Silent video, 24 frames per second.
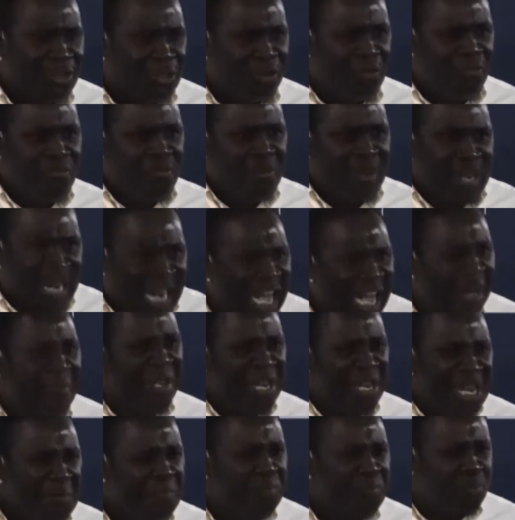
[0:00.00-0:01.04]
to come
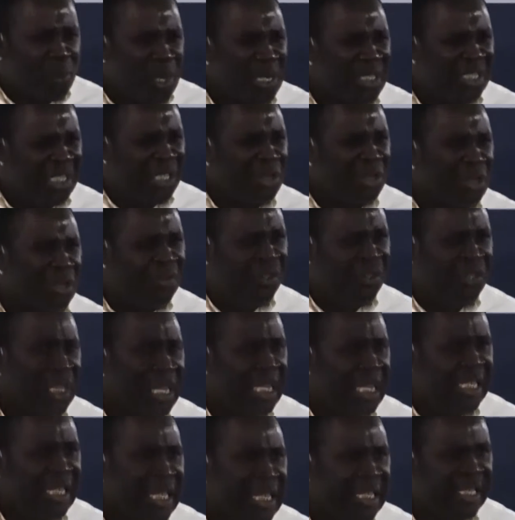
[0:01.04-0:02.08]
in the presence of
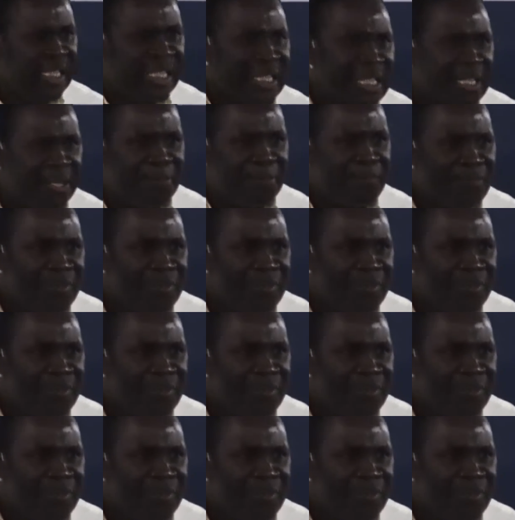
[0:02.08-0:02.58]
Jesus